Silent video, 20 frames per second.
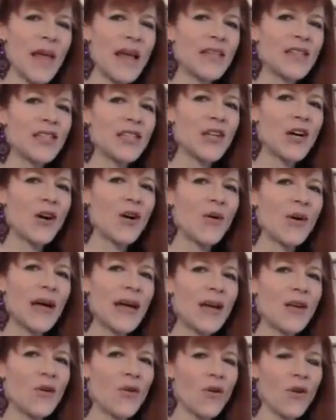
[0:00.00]
And so
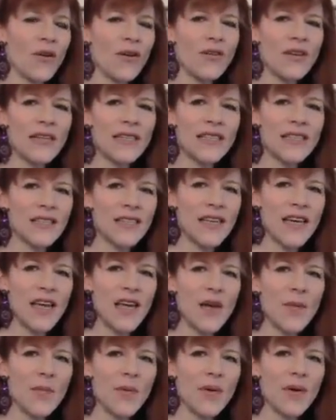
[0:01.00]
in order to
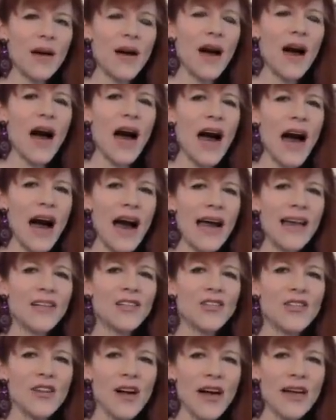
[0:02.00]
sleep, I
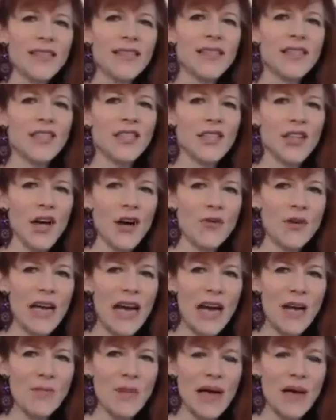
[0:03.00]
just slow
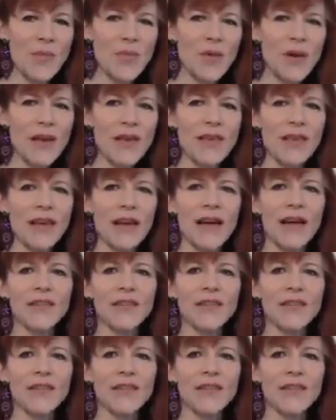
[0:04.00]
down my breathing.